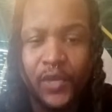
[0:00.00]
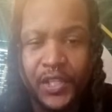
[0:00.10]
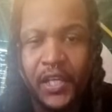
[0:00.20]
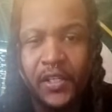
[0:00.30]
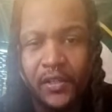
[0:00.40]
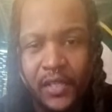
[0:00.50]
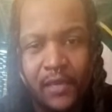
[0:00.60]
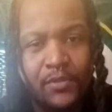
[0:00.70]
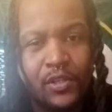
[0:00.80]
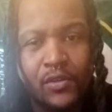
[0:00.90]
one, Thunder.
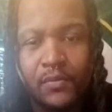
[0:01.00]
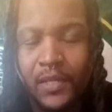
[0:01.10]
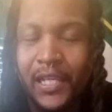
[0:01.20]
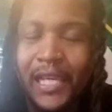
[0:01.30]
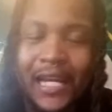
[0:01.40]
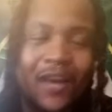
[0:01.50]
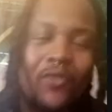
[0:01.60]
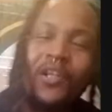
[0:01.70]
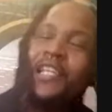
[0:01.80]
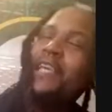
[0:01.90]
Him too. But again, I
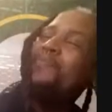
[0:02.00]
don't want to keep